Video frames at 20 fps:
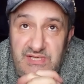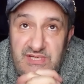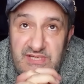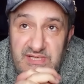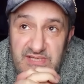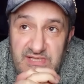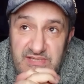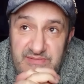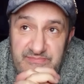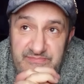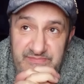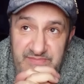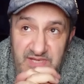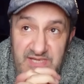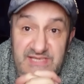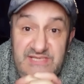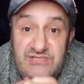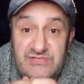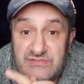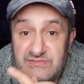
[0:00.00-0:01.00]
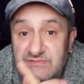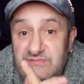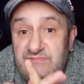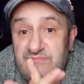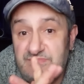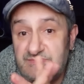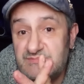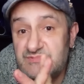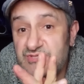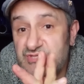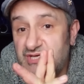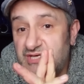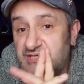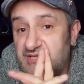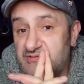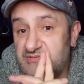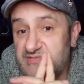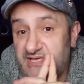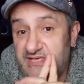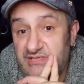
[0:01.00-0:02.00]
Um, at least
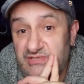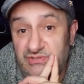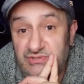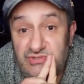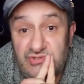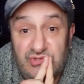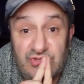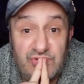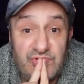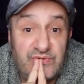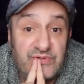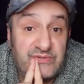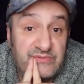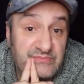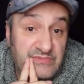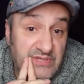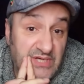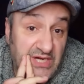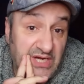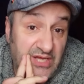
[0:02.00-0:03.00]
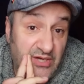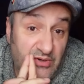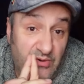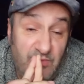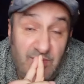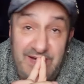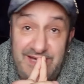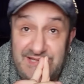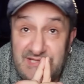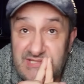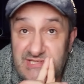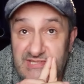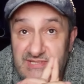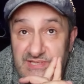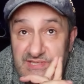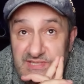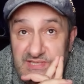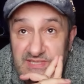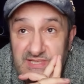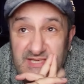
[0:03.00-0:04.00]
Zurdo's had a good jaw at lower weights.